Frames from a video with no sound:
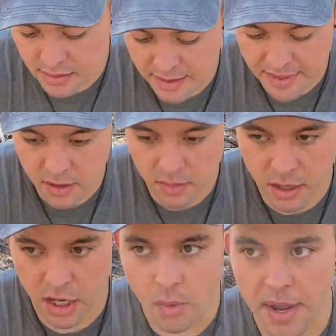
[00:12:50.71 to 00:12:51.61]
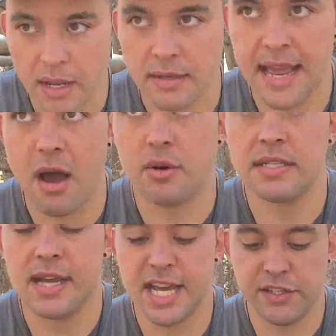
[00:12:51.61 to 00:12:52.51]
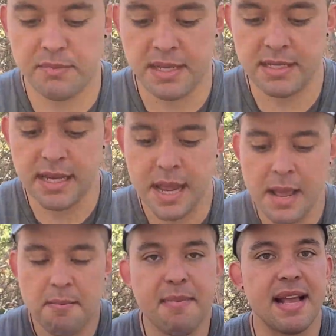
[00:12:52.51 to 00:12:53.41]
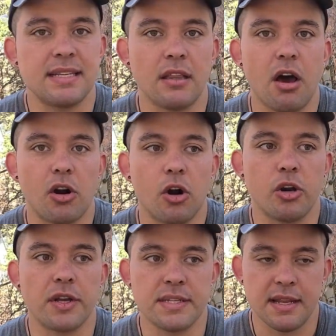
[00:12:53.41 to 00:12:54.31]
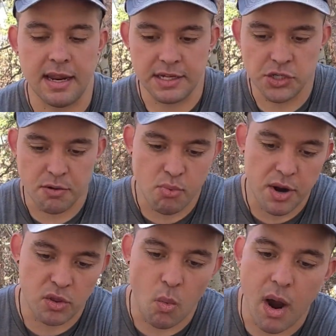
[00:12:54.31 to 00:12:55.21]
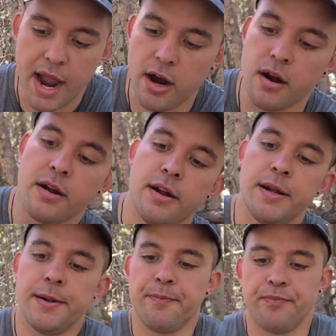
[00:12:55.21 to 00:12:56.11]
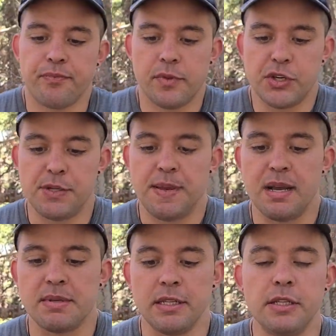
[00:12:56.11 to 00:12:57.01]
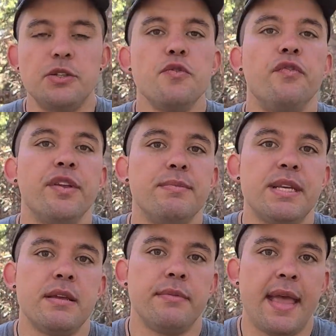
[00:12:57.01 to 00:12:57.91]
I think going down a size from this makes it a lot harder, because at a certain point the wire just becomes a little too flimsy.